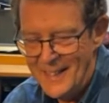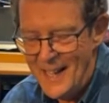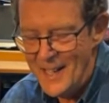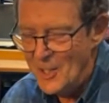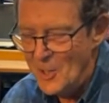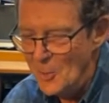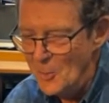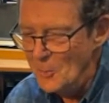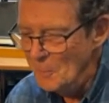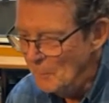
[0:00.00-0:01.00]
Thank
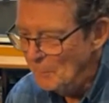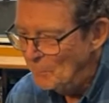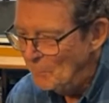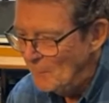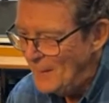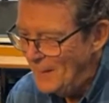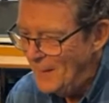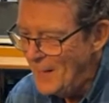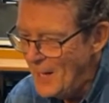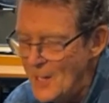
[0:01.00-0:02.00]
you,
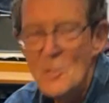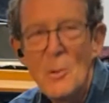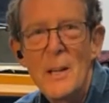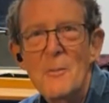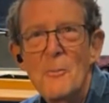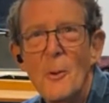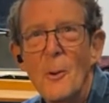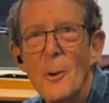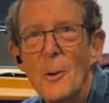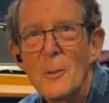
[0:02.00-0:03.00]
Adrian,
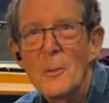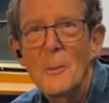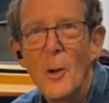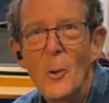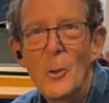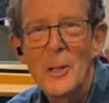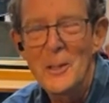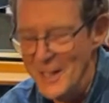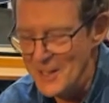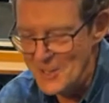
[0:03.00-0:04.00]
for holding
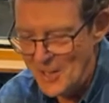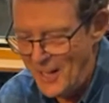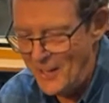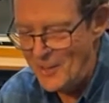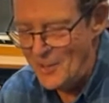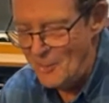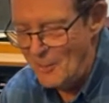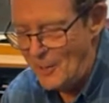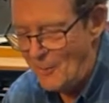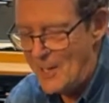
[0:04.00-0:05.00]
things together and
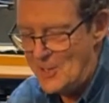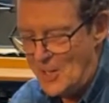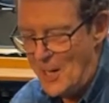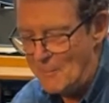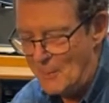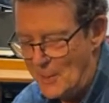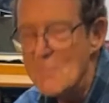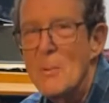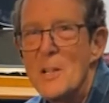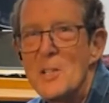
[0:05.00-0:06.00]
doing a great job with the
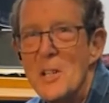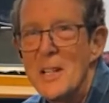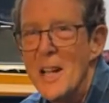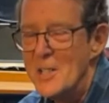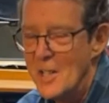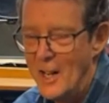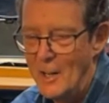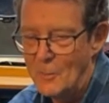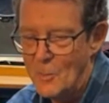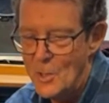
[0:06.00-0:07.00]
presentation.
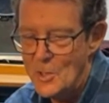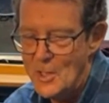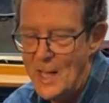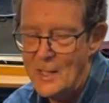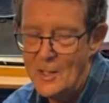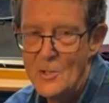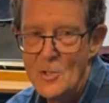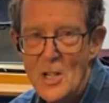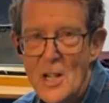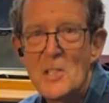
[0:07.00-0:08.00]
And of course, thank you,
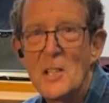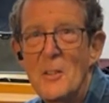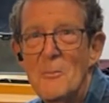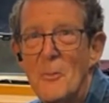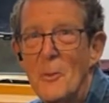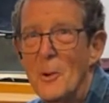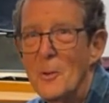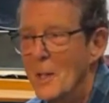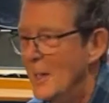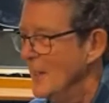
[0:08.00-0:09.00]
Jessica,
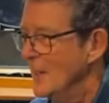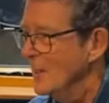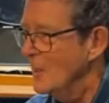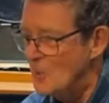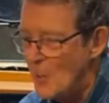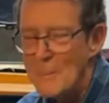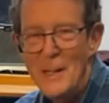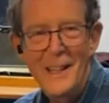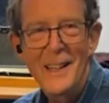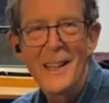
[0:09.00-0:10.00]
for
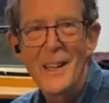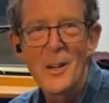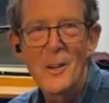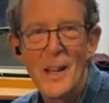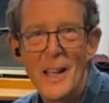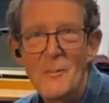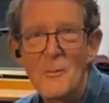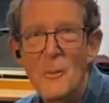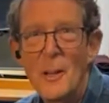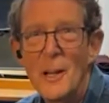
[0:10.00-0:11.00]
contributing here and
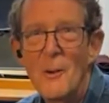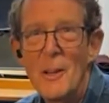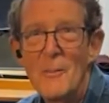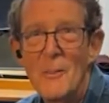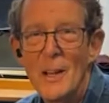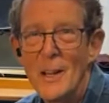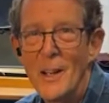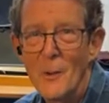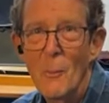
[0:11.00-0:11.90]
for the great video.